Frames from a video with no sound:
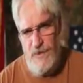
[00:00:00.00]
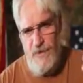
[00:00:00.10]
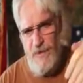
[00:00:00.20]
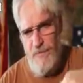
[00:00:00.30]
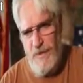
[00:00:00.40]

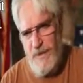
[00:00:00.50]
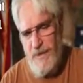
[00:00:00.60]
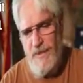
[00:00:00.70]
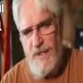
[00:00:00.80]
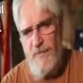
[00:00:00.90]
Security
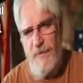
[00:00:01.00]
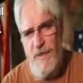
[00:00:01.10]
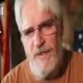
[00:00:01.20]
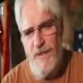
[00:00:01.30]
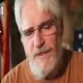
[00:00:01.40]
money and dumping
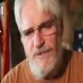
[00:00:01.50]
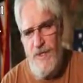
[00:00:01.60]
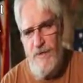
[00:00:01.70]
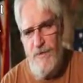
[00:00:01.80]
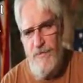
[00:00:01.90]
it into the
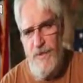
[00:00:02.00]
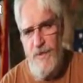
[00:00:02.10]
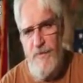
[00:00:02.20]
general fund